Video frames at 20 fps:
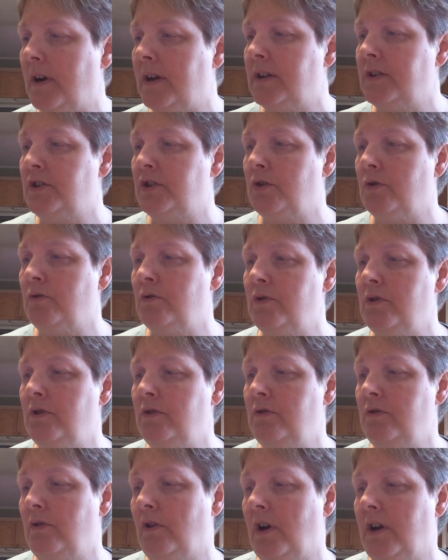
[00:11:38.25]
I had showed
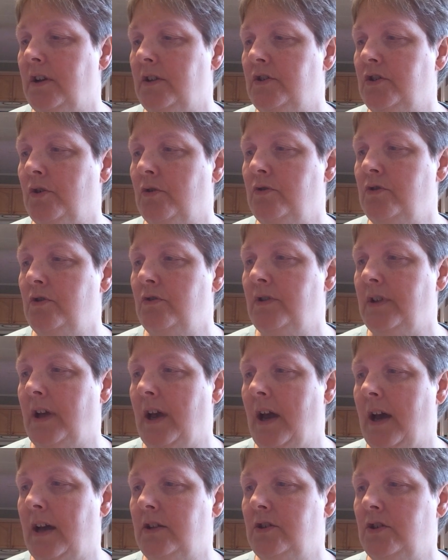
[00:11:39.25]
you the
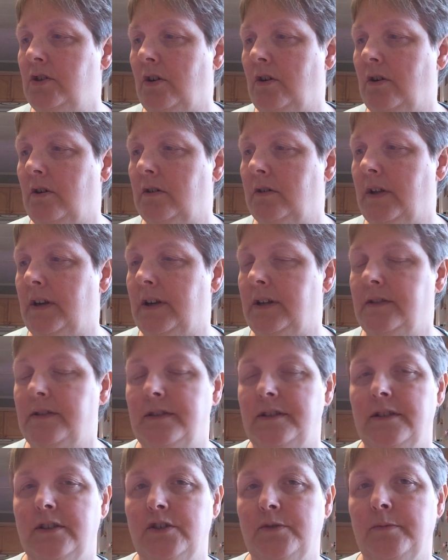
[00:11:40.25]
hedgehog that I'd
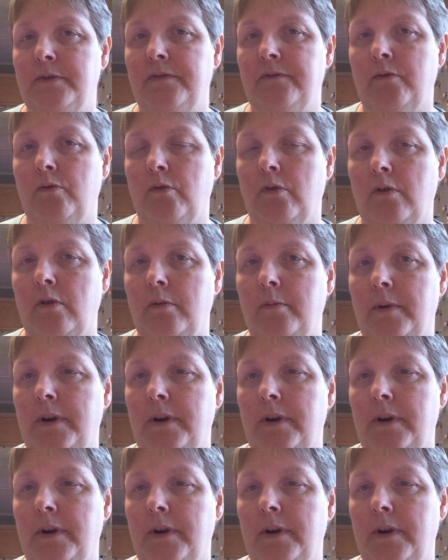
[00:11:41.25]
stitched before,